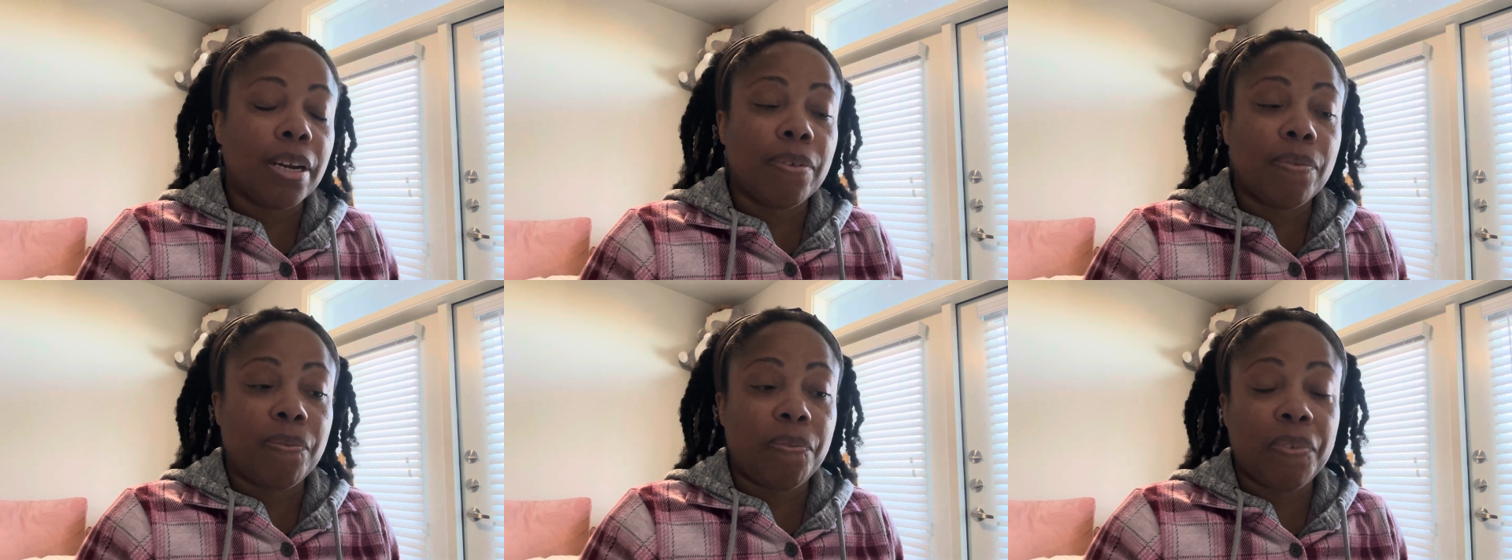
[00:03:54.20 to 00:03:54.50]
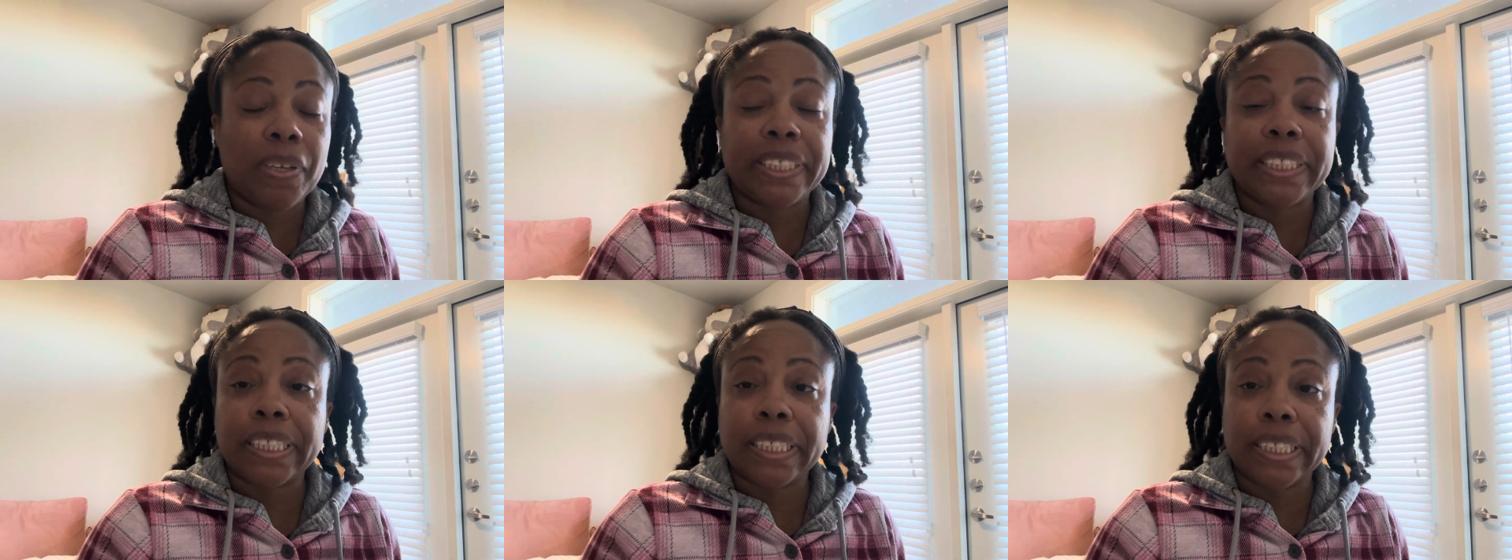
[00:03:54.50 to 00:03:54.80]

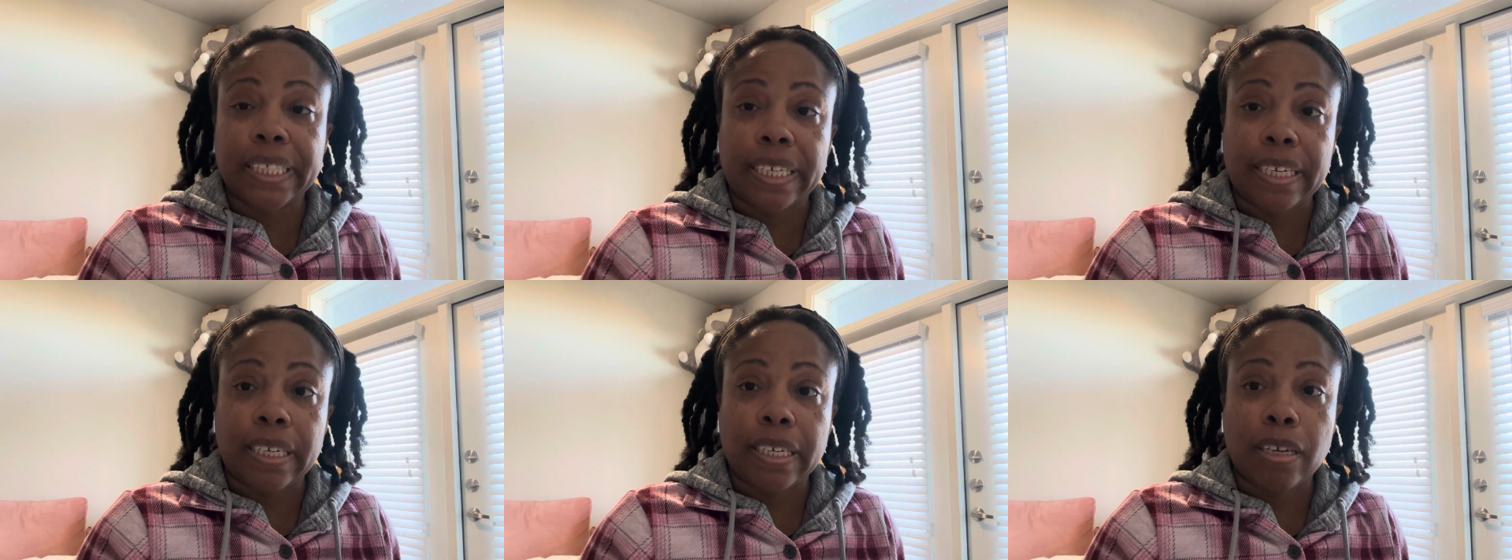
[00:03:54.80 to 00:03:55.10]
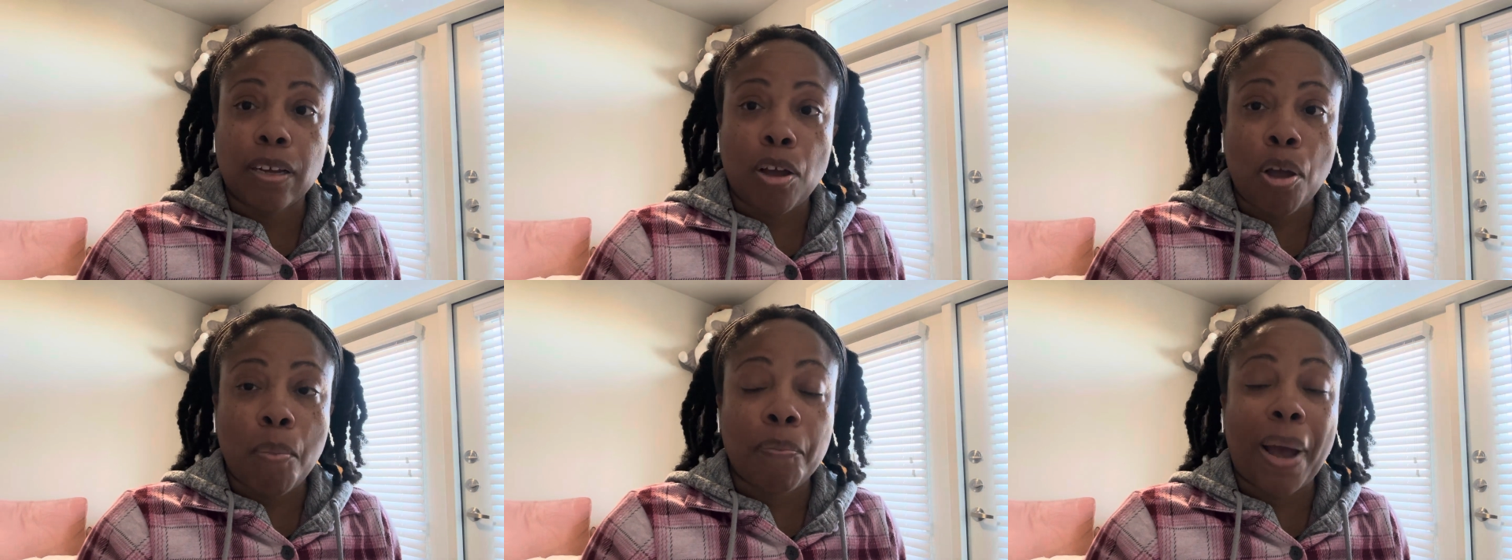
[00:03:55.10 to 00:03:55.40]
Physically,
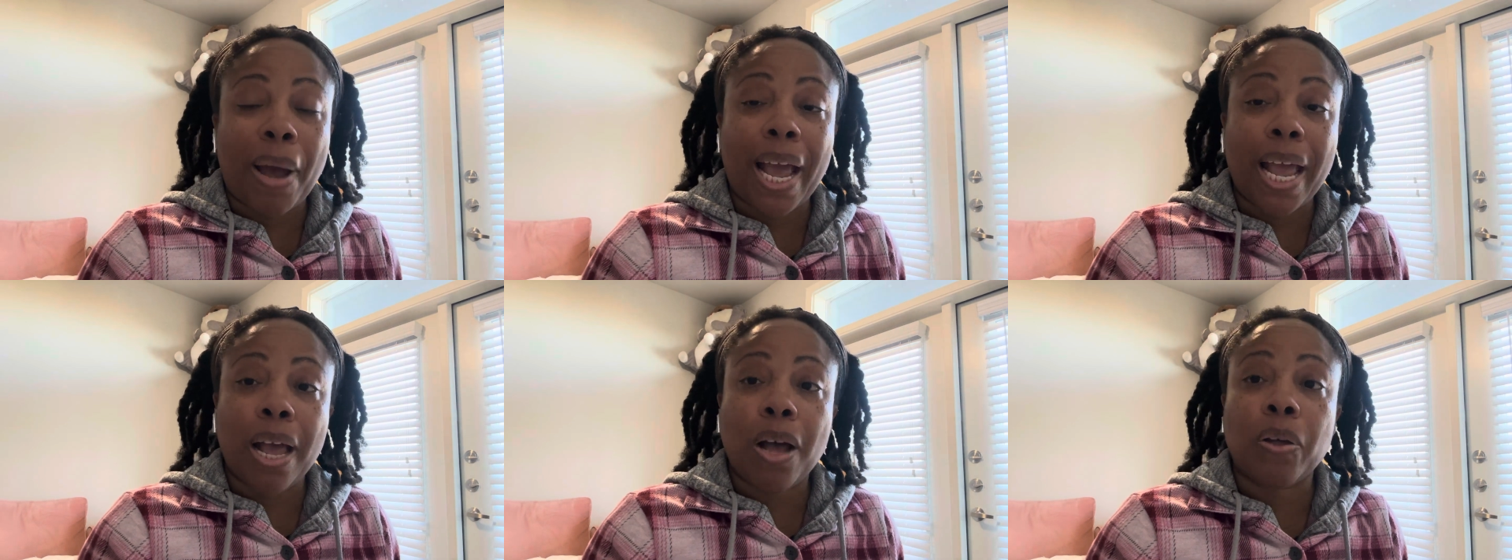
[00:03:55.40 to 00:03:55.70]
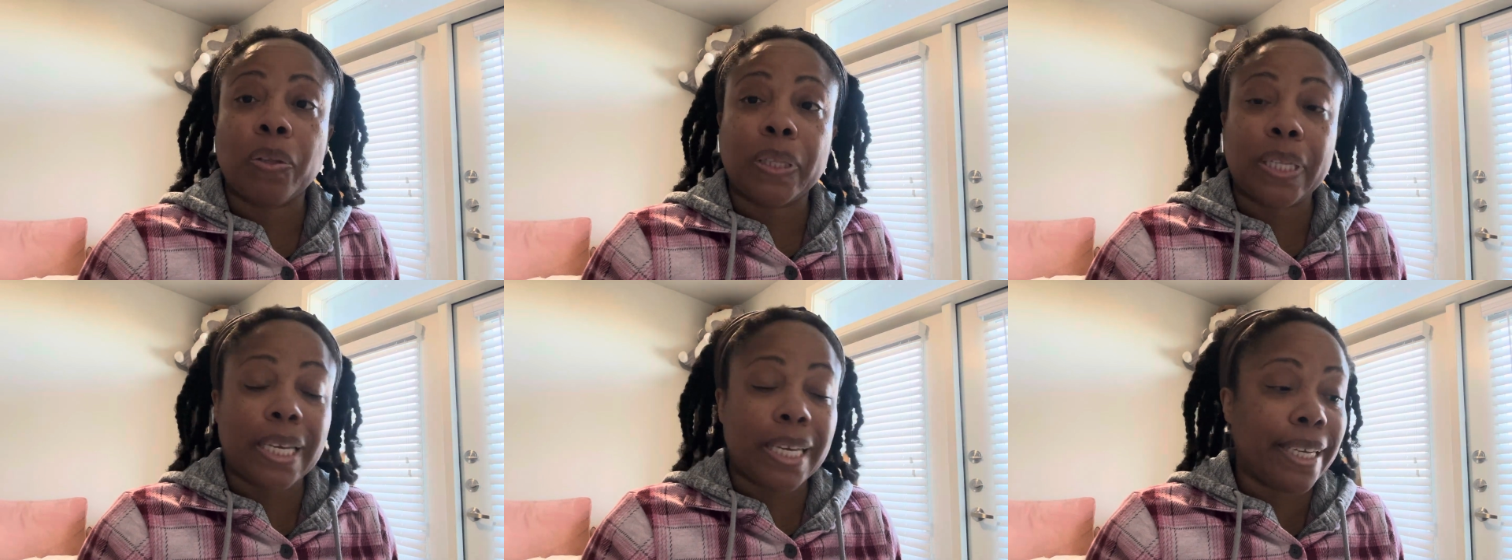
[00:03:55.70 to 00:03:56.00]
my
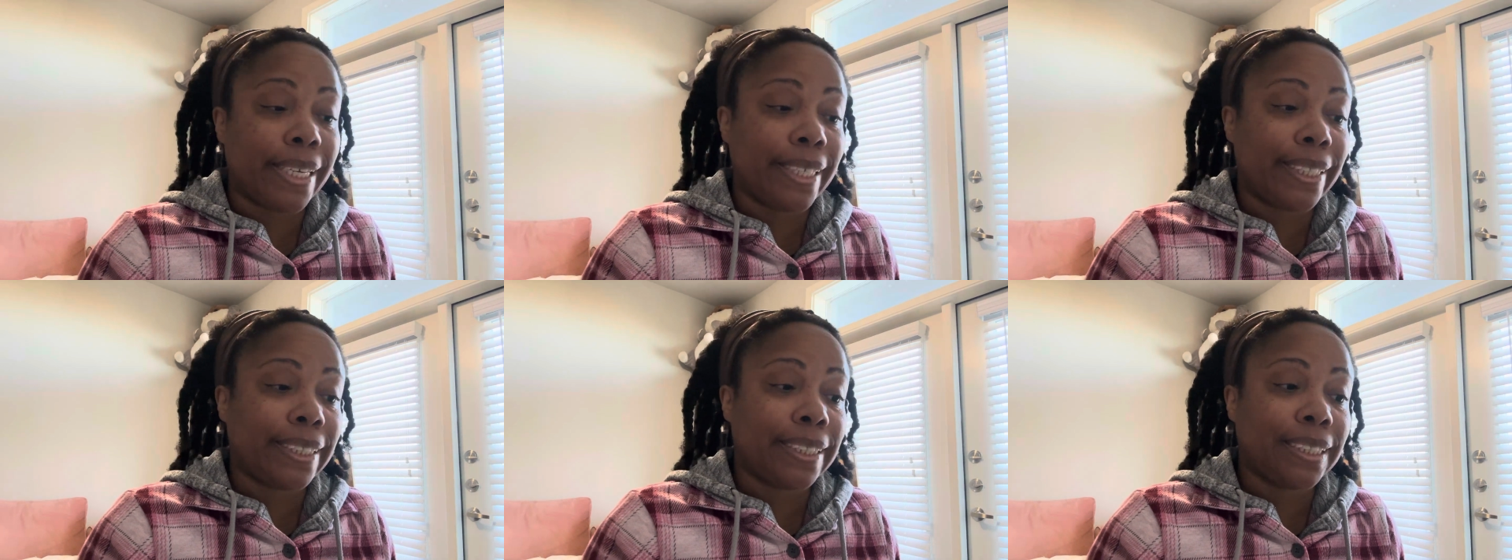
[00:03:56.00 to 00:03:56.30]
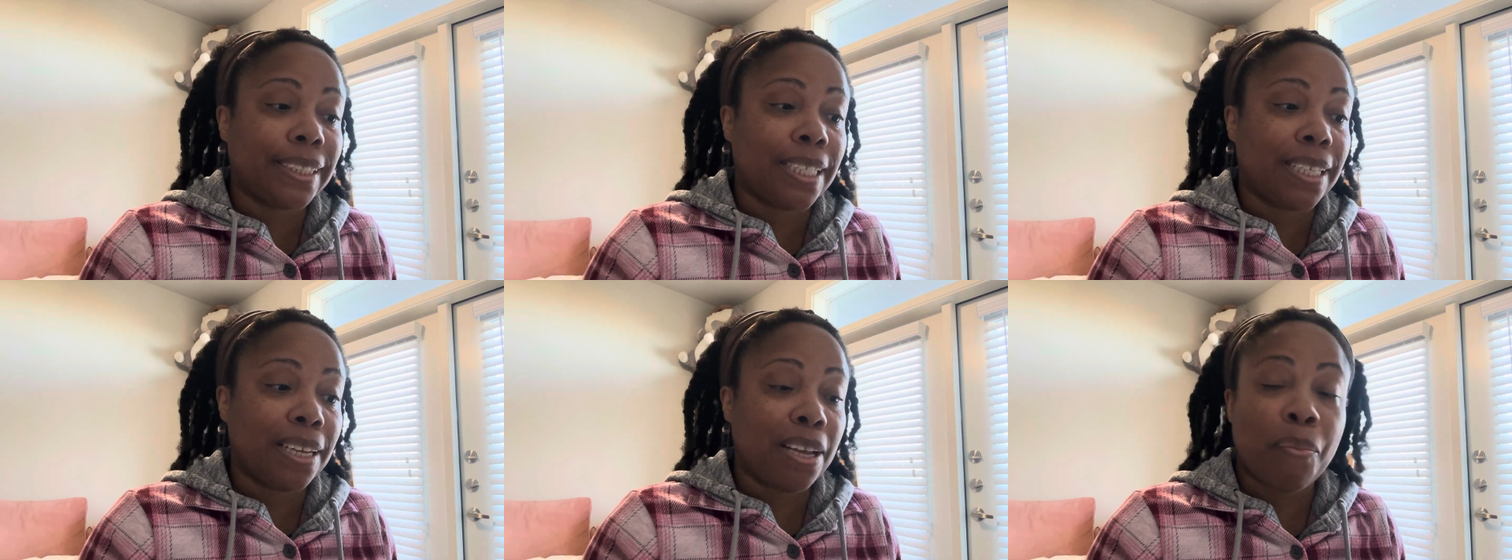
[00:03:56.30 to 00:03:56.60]
health
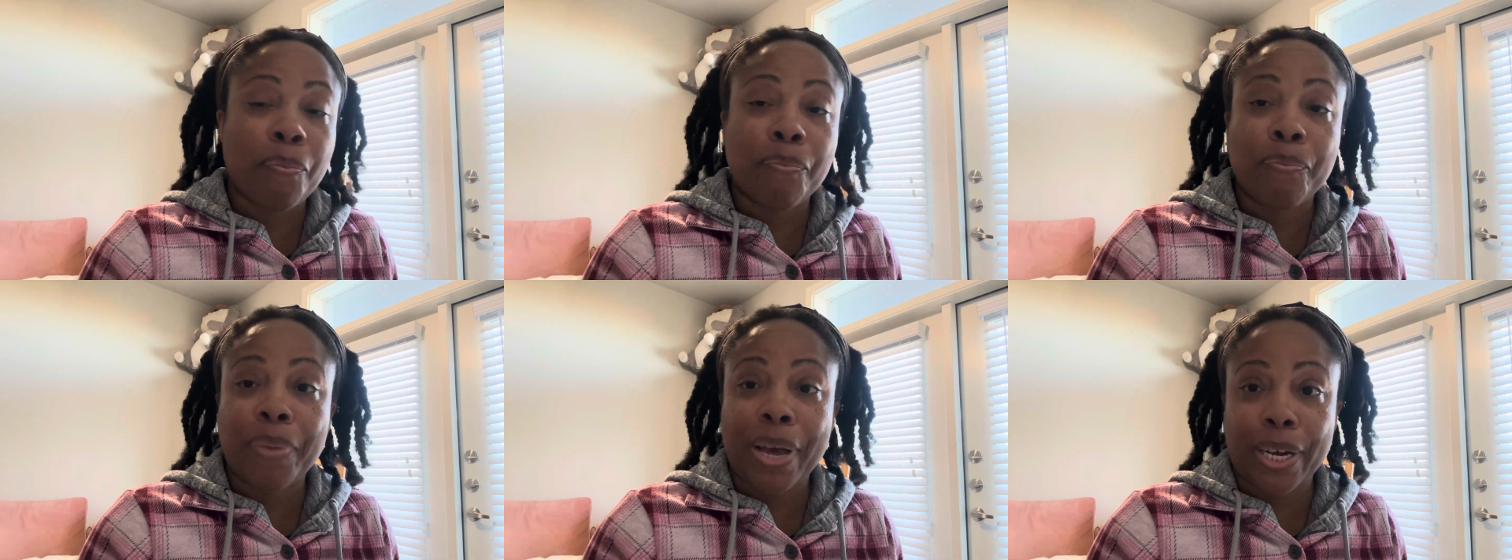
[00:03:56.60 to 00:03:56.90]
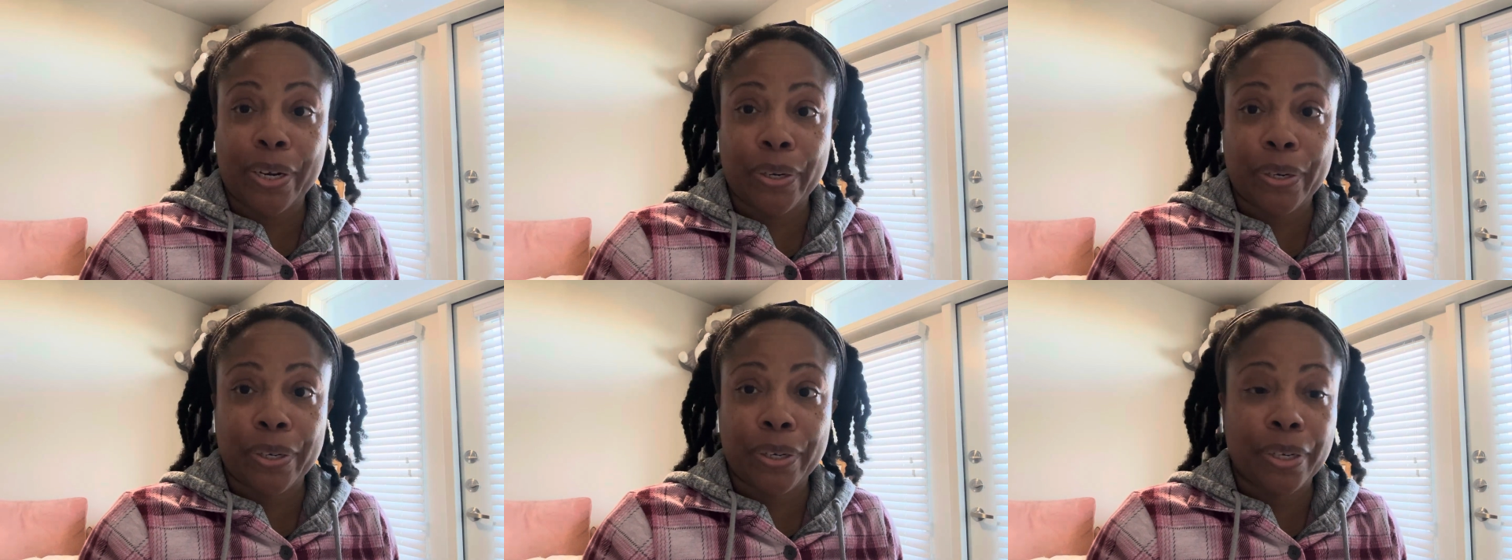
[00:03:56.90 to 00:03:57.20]
is
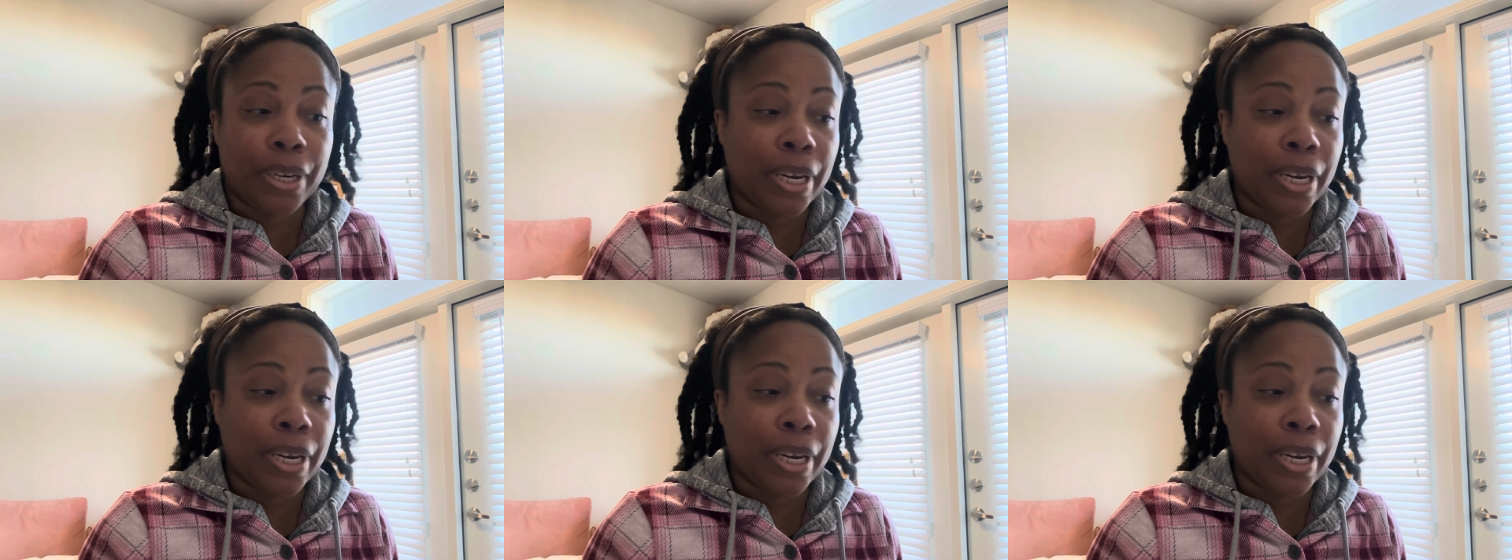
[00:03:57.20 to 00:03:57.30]
better.